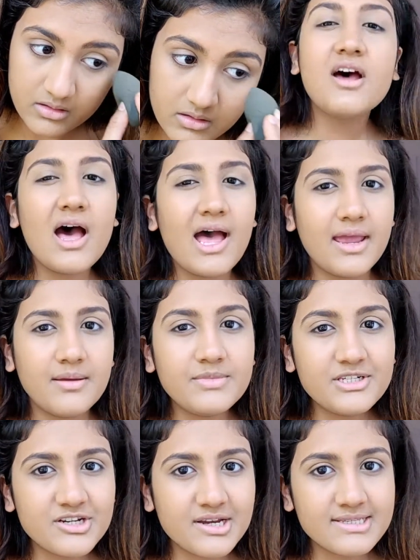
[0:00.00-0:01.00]
Now I am
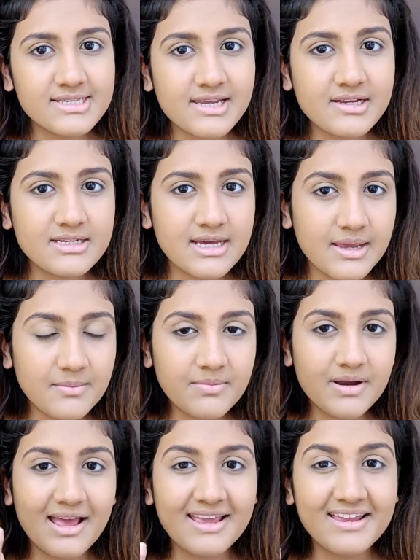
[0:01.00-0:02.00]
a dry skin type,
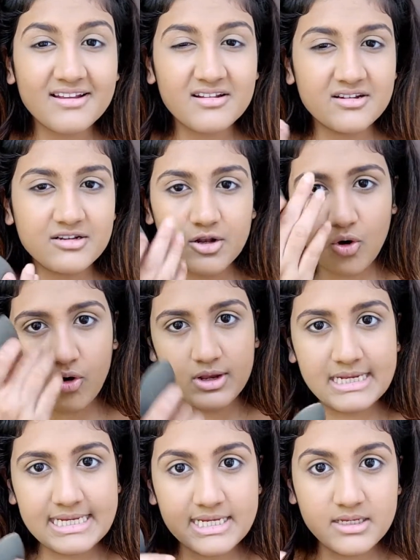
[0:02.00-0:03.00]
but I get little
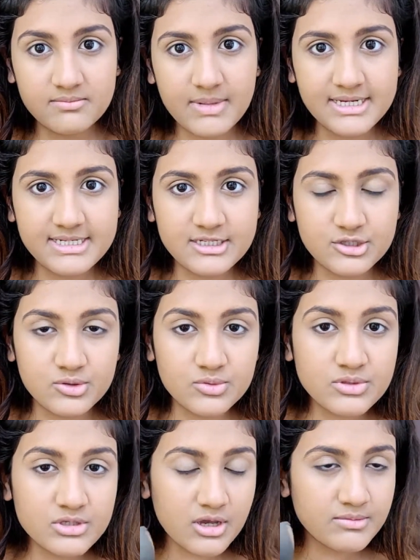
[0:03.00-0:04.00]
oily in my
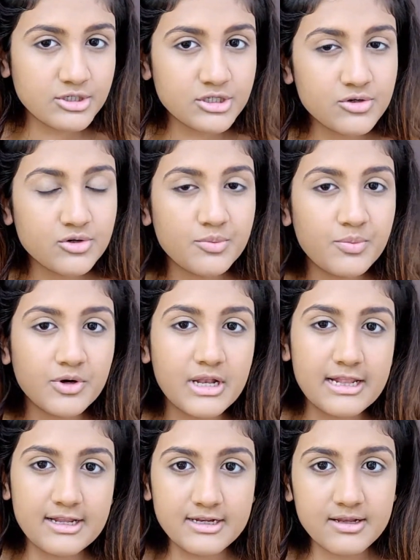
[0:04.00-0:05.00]
T-zone, so I'm just going to put
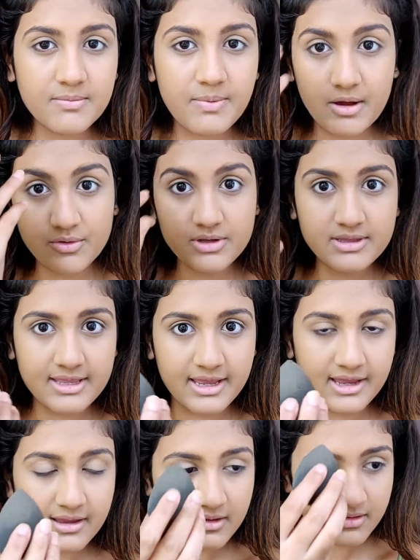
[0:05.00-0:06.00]
a little powder
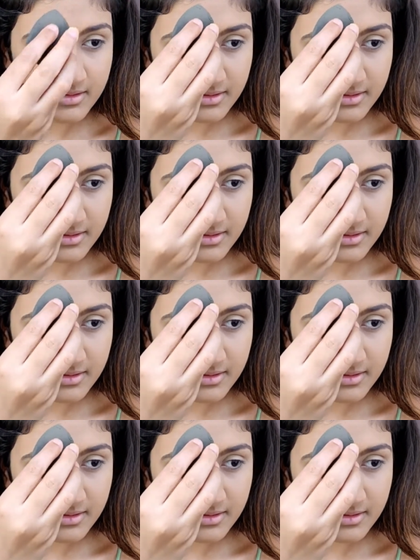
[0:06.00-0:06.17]
there.